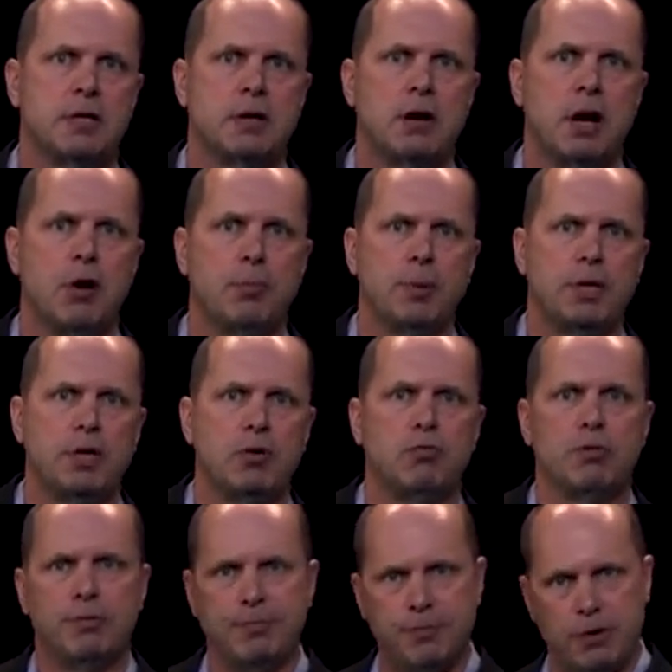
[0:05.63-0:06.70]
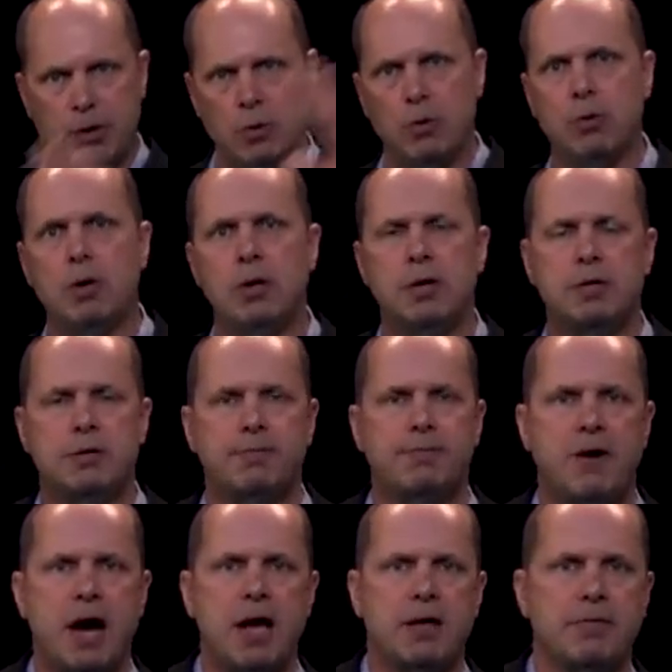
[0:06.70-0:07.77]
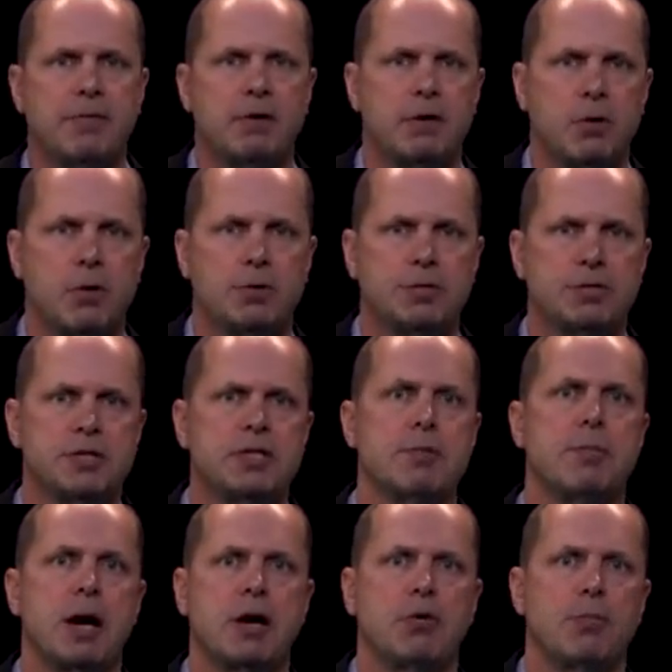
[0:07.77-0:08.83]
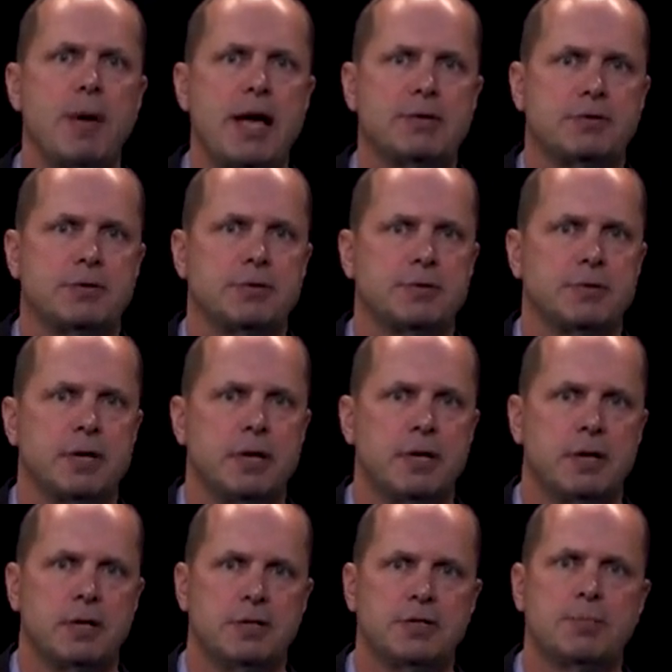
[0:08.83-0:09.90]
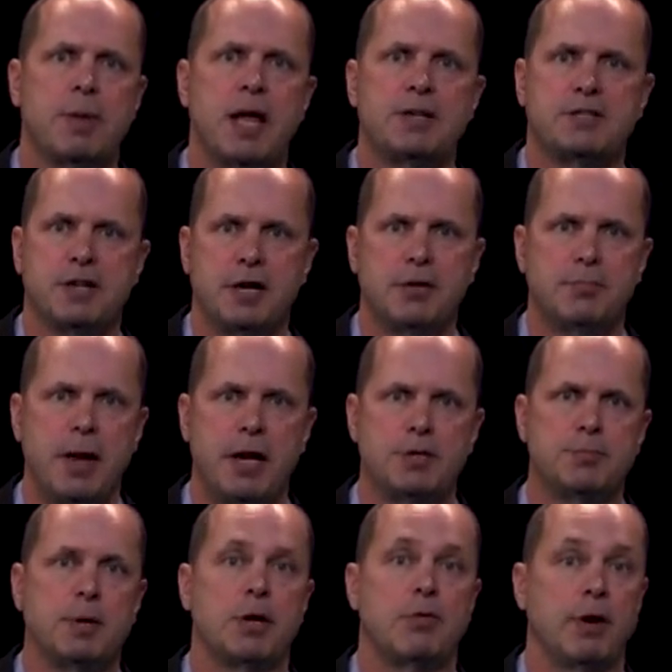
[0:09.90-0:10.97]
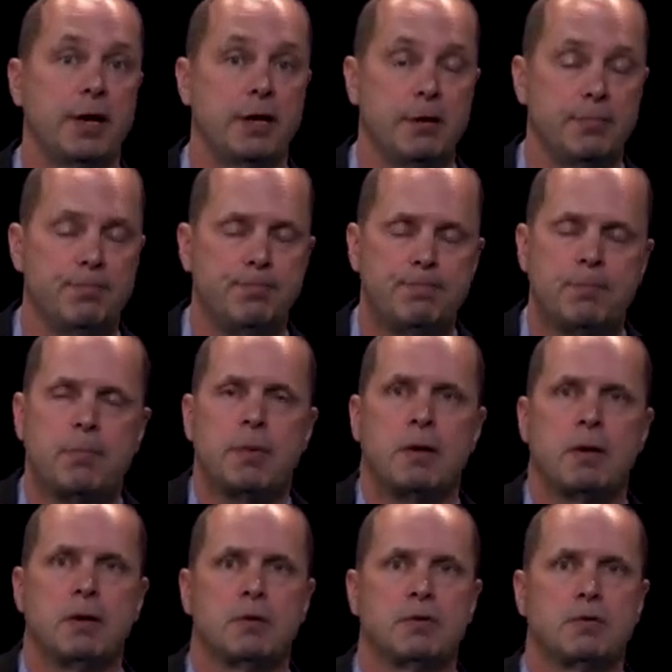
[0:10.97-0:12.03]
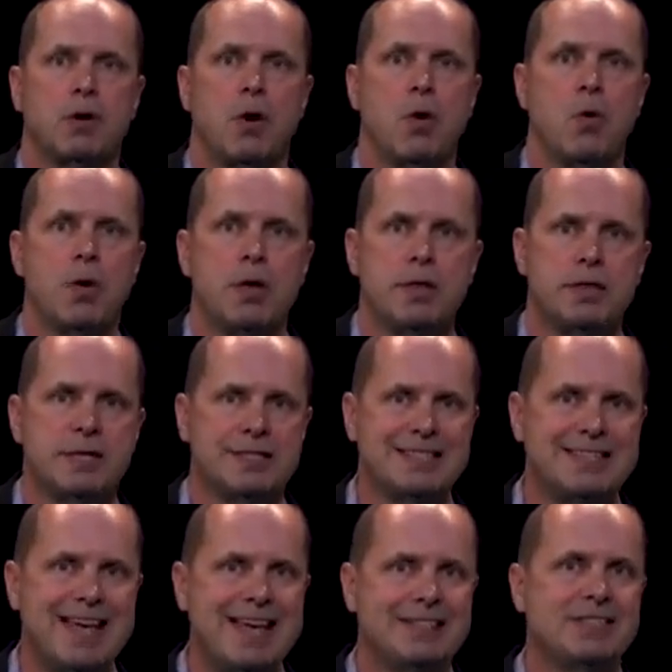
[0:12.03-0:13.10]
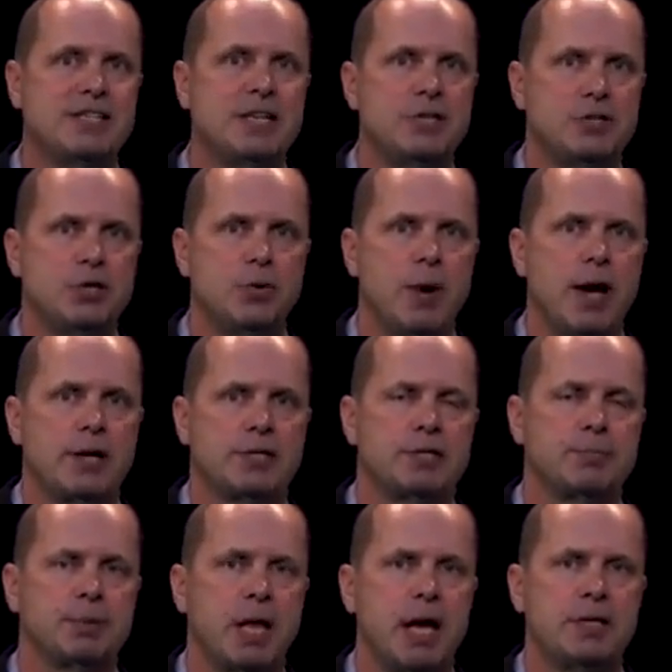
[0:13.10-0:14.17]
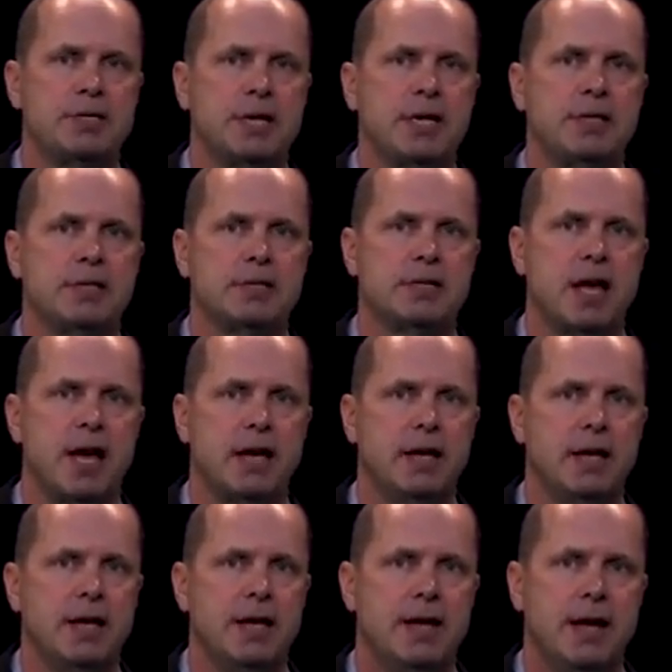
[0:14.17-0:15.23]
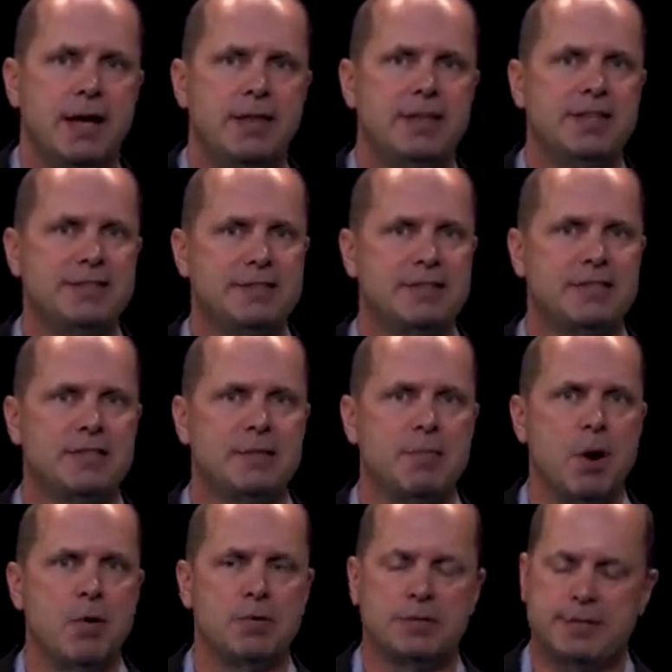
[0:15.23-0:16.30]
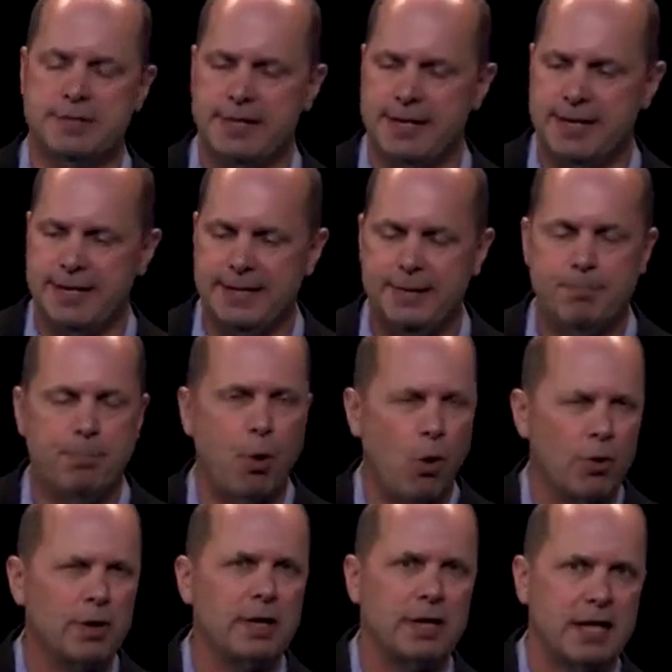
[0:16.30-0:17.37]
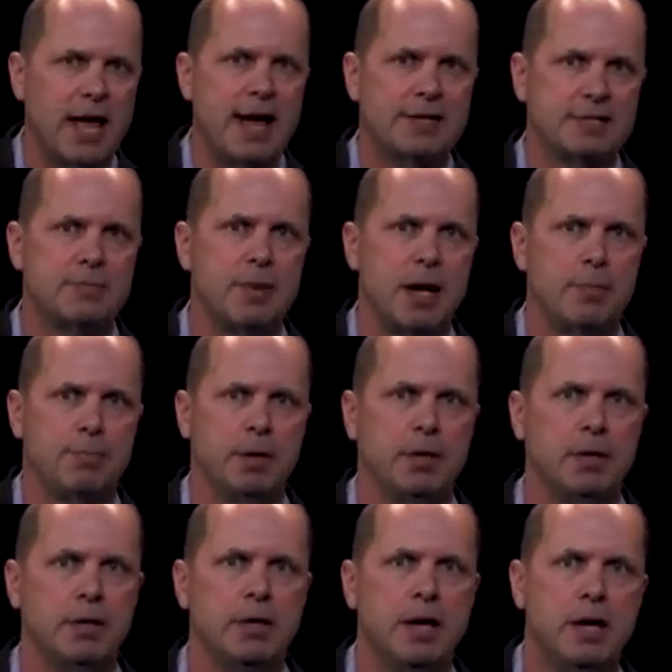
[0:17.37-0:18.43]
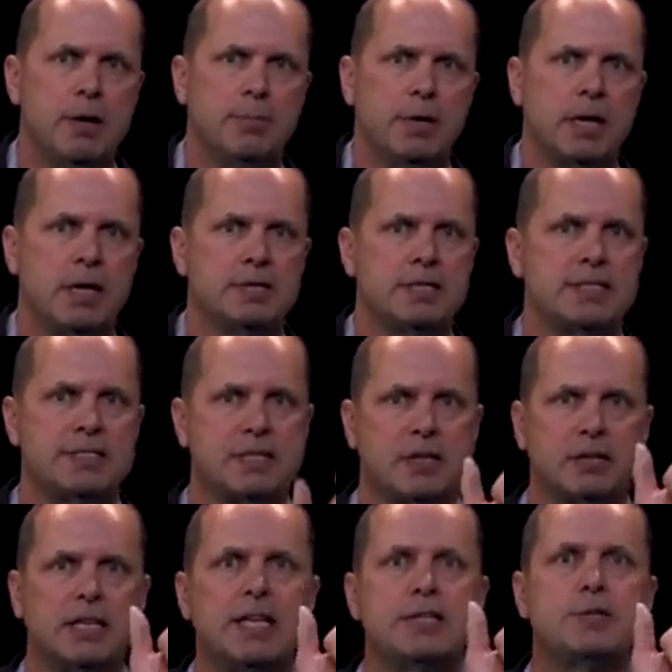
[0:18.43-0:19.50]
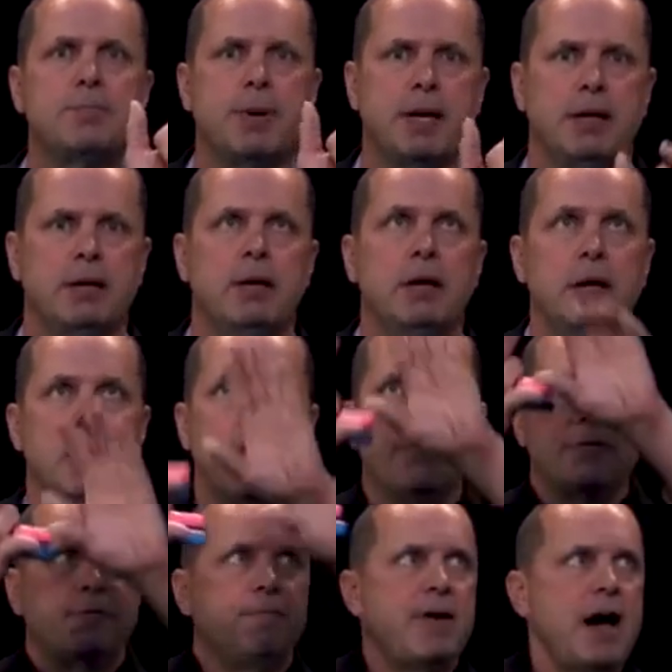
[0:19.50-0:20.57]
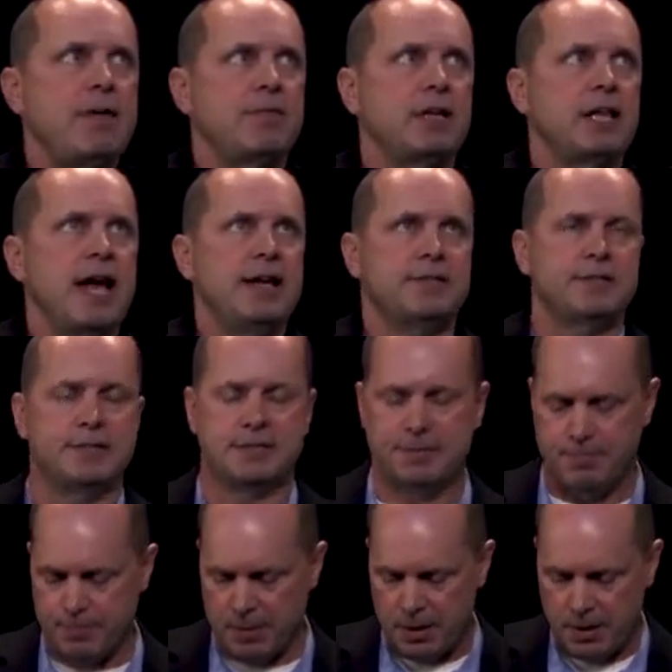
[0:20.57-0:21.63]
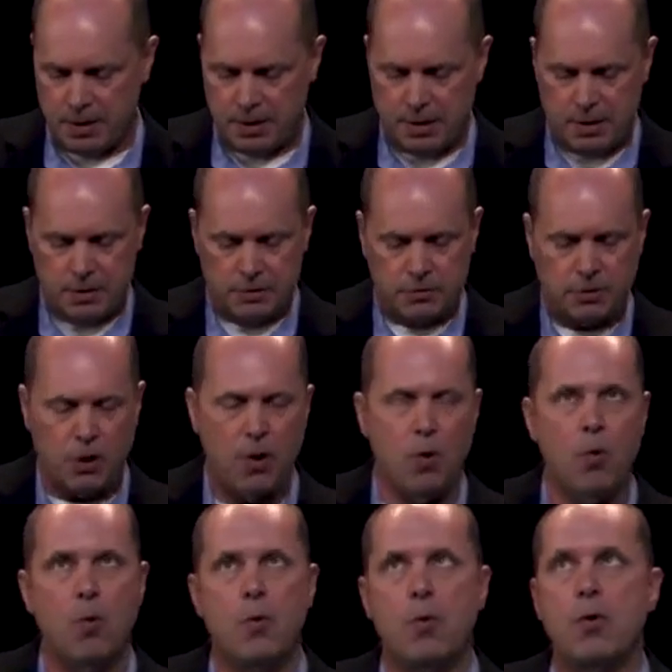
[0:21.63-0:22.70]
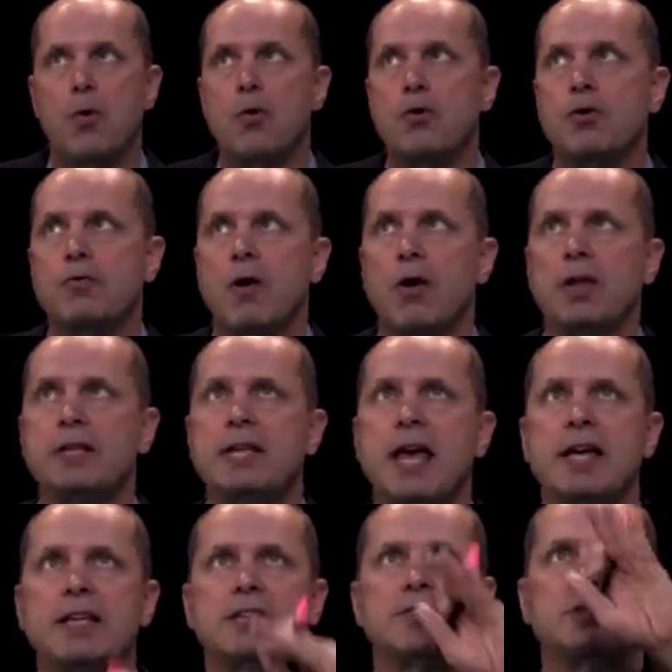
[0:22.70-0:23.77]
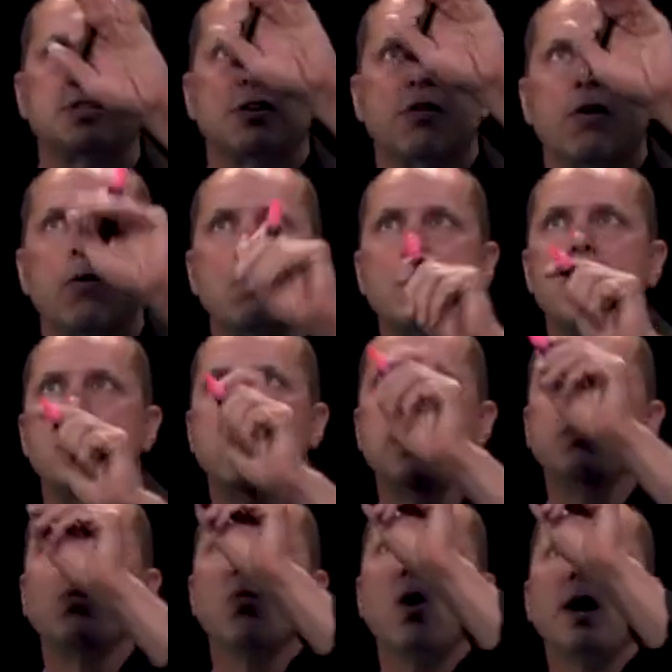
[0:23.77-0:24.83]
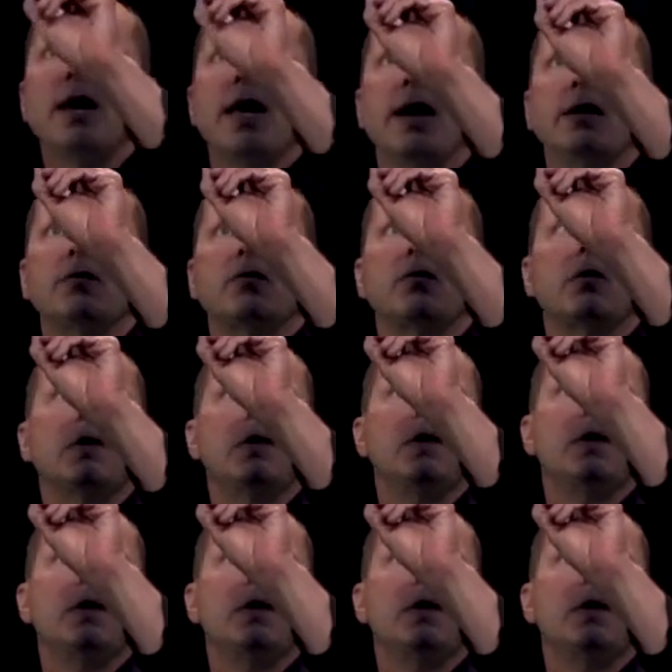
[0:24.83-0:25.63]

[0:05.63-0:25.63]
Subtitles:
that are helping you review the 5 courses in the MicroMasters in Supply Chain Management curriculum. So this is SC2x, Supply Chain Design, and this is the most important class in my opinion because it's the linchpin of the 5 classes. So you've already taken 0 and 1x,